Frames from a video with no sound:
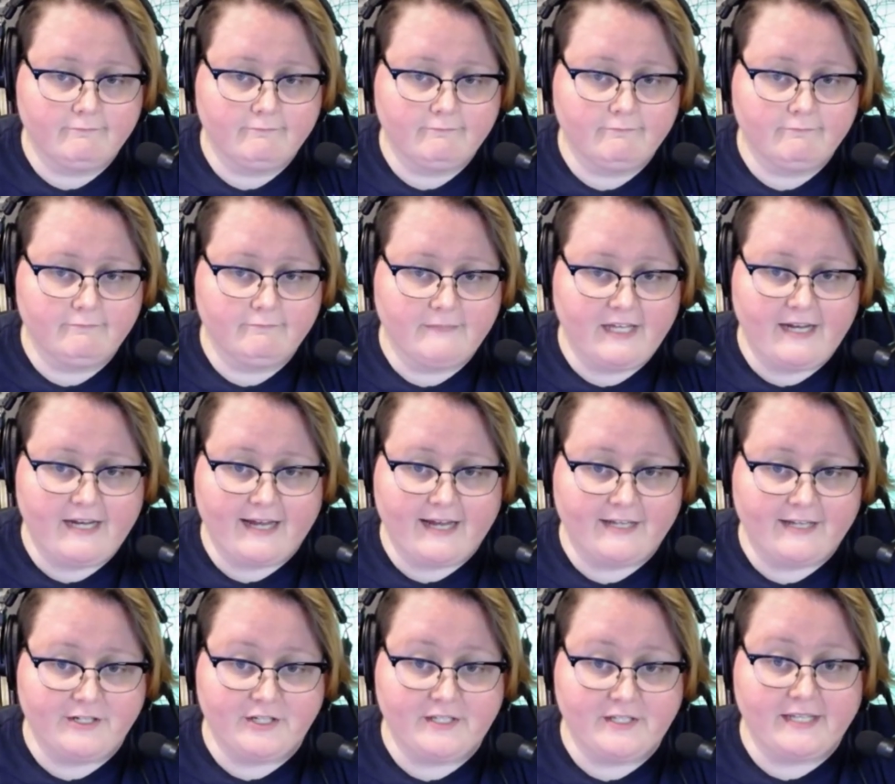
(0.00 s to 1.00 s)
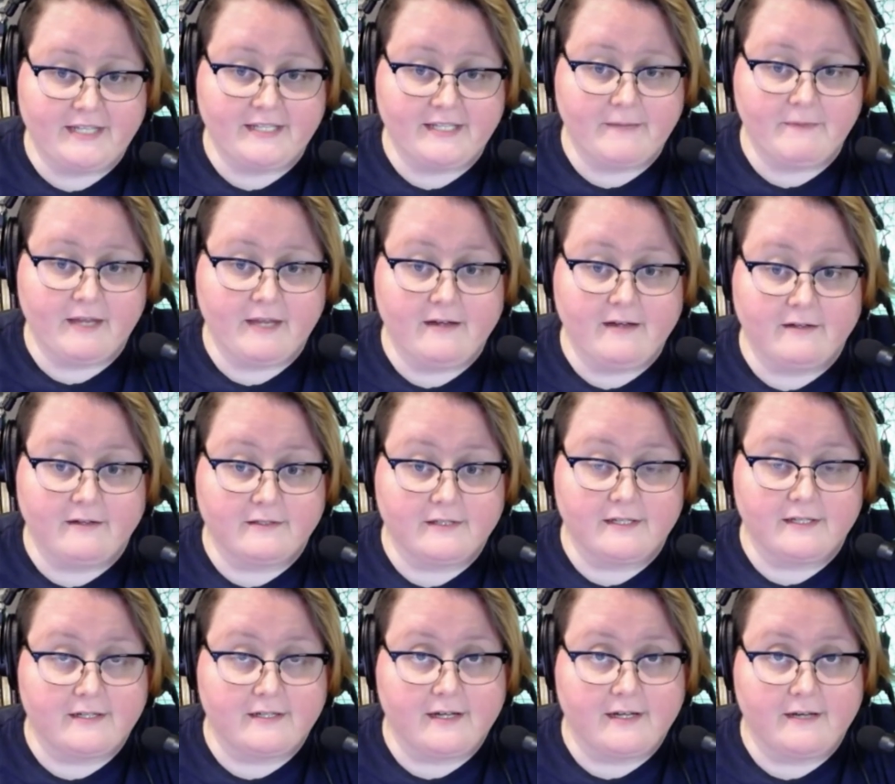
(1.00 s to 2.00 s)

And I can just say something else this time.